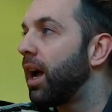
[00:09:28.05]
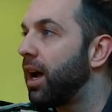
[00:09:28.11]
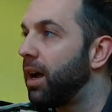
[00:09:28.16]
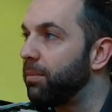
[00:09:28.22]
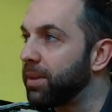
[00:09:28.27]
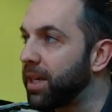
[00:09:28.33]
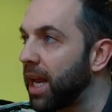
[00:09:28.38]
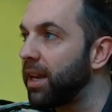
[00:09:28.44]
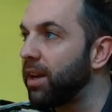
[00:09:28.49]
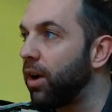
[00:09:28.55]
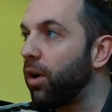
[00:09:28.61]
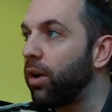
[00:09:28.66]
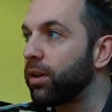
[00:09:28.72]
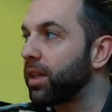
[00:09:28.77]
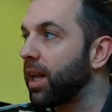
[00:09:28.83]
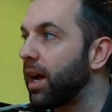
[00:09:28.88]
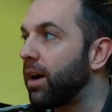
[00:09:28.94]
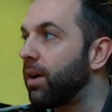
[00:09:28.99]
Um, get it
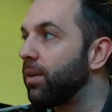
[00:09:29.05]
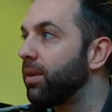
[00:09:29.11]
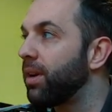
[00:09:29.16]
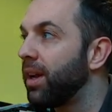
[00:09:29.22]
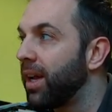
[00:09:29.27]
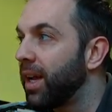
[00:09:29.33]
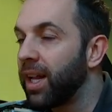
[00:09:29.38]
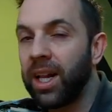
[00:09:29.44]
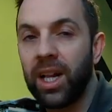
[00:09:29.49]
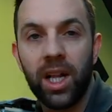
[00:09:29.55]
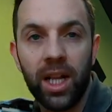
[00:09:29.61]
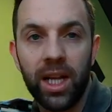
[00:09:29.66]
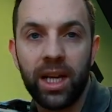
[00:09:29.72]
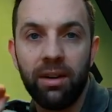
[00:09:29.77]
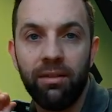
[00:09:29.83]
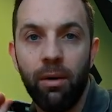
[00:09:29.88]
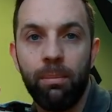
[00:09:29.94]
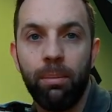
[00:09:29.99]
all down,
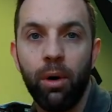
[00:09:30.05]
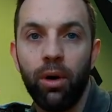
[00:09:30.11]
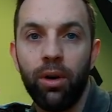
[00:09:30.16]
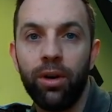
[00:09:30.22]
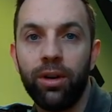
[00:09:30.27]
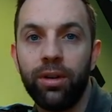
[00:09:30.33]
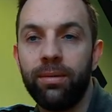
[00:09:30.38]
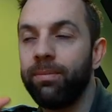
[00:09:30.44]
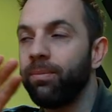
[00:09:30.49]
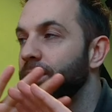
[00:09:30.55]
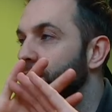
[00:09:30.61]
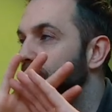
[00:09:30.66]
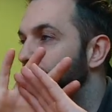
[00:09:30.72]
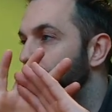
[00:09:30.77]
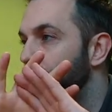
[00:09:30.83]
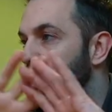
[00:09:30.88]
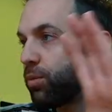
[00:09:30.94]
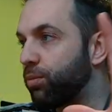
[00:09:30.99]
click of a button,
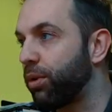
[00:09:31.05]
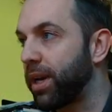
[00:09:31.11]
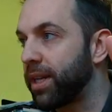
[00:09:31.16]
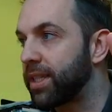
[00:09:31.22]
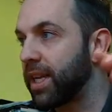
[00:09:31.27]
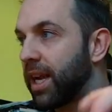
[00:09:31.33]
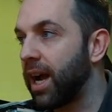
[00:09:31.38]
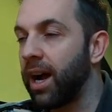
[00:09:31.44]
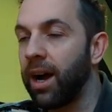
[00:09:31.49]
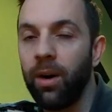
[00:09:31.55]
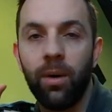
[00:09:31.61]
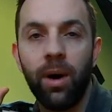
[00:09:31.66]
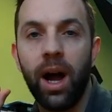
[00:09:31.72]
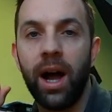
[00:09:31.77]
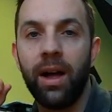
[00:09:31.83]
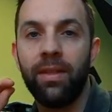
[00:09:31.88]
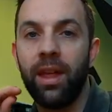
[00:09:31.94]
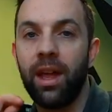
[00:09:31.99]
spreads it
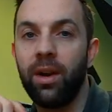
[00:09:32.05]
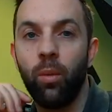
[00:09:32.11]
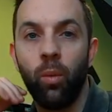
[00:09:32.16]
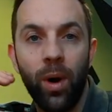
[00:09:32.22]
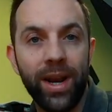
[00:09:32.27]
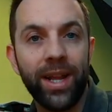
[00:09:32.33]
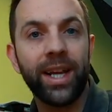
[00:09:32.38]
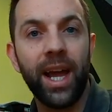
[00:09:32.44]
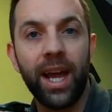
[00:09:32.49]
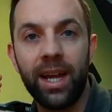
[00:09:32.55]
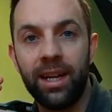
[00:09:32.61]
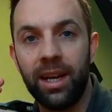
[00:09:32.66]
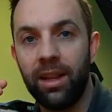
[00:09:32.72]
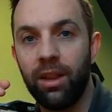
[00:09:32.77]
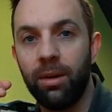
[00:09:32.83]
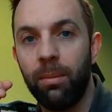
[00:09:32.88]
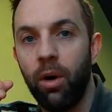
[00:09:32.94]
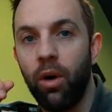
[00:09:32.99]
out. And then when I get
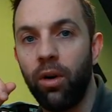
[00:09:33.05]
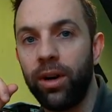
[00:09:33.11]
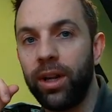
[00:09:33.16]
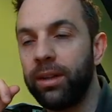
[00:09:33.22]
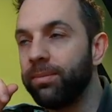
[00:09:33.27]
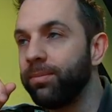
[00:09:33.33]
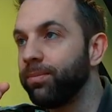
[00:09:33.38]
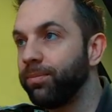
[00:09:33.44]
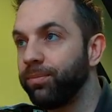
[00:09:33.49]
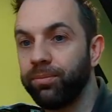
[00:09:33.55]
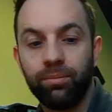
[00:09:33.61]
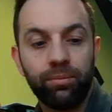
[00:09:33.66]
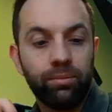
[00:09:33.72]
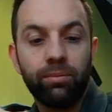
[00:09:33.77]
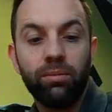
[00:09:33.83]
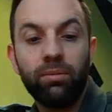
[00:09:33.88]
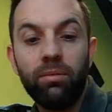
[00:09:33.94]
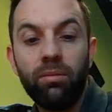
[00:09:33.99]
in in the morning,
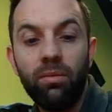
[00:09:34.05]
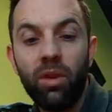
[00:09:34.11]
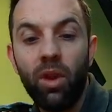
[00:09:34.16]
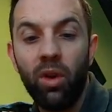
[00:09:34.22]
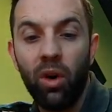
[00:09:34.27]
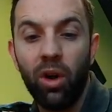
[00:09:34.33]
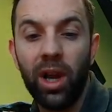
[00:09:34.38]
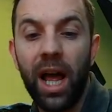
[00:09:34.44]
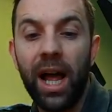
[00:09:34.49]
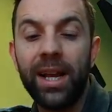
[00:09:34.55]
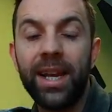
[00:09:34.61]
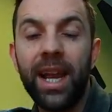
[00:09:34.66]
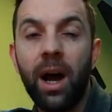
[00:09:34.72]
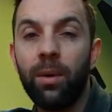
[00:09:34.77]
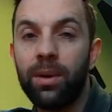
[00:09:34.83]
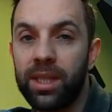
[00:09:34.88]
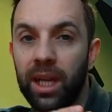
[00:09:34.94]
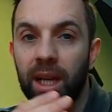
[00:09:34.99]
or like
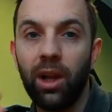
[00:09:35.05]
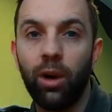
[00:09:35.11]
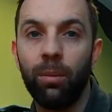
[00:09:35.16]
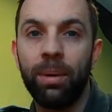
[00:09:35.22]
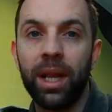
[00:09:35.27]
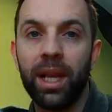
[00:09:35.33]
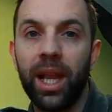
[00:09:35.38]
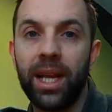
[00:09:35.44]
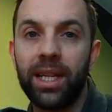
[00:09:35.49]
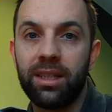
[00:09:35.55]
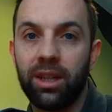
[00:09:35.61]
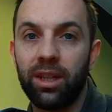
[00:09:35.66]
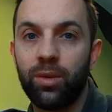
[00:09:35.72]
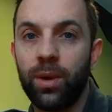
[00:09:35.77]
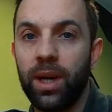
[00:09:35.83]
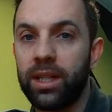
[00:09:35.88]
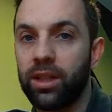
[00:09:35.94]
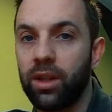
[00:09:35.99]
now it's a little bit later
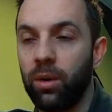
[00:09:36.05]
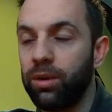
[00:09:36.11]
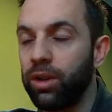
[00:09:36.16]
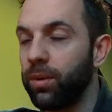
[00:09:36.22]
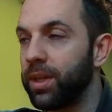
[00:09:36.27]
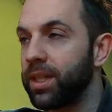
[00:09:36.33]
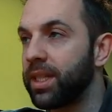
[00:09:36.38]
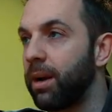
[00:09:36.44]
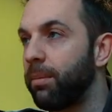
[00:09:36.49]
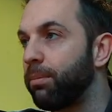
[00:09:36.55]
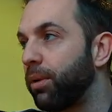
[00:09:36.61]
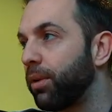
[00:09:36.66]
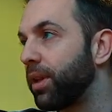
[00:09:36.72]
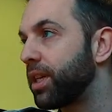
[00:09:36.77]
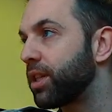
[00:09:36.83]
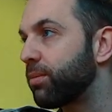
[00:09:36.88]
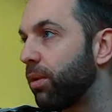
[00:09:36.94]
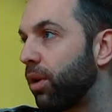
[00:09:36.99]
because we had to go and do a
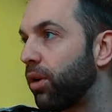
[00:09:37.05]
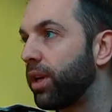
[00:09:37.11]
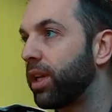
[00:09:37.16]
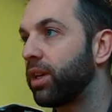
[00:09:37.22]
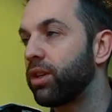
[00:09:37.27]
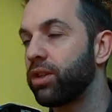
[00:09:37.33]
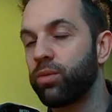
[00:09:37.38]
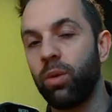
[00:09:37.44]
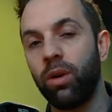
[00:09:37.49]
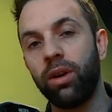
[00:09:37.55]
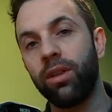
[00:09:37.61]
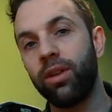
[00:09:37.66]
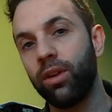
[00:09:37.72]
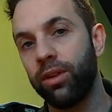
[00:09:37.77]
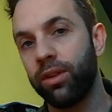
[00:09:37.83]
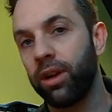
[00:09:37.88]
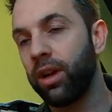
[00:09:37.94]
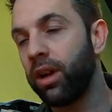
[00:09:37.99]
sample this morning because one
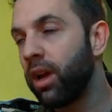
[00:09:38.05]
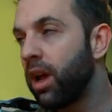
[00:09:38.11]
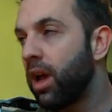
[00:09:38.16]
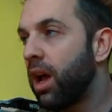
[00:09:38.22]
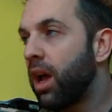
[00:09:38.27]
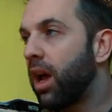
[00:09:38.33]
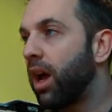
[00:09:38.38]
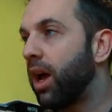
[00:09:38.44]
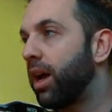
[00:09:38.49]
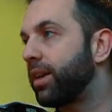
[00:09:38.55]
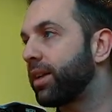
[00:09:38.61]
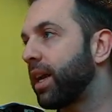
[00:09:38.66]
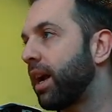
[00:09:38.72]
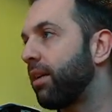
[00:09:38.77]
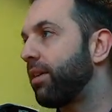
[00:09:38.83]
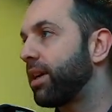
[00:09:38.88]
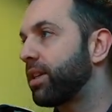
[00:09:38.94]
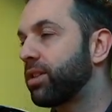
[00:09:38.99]
of the other Uh,
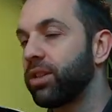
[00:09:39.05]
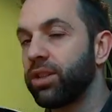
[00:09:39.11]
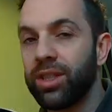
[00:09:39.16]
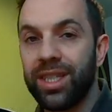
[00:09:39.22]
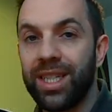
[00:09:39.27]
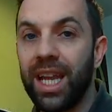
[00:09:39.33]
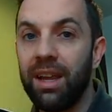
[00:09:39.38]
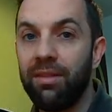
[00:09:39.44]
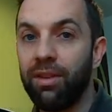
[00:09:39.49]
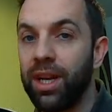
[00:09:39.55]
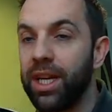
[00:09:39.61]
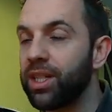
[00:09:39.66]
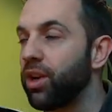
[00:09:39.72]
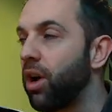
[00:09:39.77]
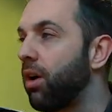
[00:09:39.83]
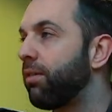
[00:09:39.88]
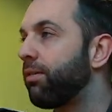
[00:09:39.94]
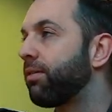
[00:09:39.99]
director Stephen
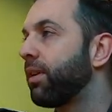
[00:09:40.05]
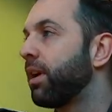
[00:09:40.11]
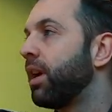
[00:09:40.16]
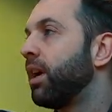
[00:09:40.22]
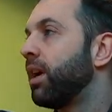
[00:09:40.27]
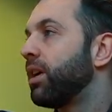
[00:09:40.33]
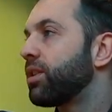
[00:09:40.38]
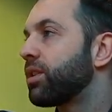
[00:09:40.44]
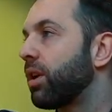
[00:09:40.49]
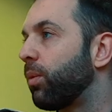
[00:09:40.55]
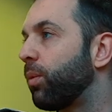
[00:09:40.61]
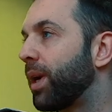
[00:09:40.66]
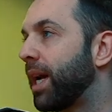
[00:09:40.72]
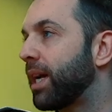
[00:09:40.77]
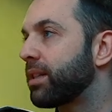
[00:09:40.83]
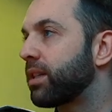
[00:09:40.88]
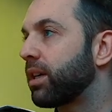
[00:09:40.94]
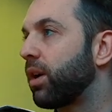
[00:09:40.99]
is off, so
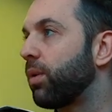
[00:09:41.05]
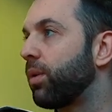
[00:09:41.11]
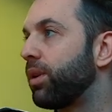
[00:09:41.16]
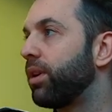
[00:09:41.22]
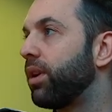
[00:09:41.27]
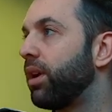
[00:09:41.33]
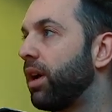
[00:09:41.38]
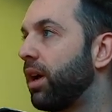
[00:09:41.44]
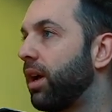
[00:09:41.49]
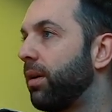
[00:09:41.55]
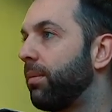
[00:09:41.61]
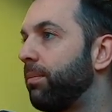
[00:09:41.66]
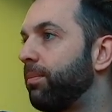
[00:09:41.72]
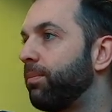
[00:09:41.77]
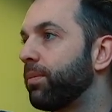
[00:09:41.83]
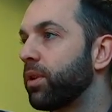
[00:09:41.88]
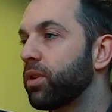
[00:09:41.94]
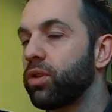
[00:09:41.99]
we had to go and
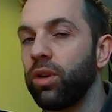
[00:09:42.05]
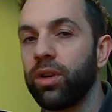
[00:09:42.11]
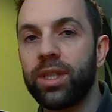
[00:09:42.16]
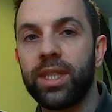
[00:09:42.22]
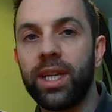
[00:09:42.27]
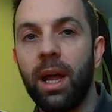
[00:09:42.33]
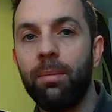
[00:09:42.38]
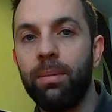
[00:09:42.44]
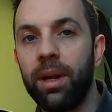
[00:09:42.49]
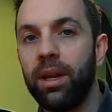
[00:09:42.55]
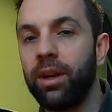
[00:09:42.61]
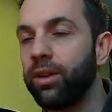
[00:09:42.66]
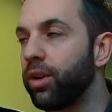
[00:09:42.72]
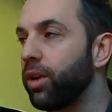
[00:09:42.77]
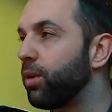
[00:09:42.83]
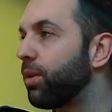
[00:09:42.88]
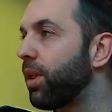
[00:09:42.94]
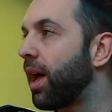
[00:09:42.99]
um, sort of step in
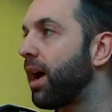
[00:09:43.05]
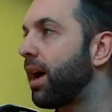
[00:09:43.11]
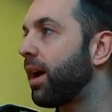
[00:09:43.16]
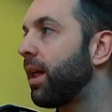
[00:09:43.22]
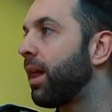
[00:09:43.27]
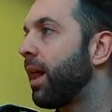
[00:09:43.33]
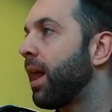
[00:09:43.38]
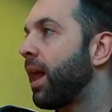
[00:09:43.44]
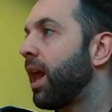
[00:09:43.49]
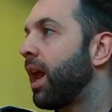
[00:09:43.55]
and do that.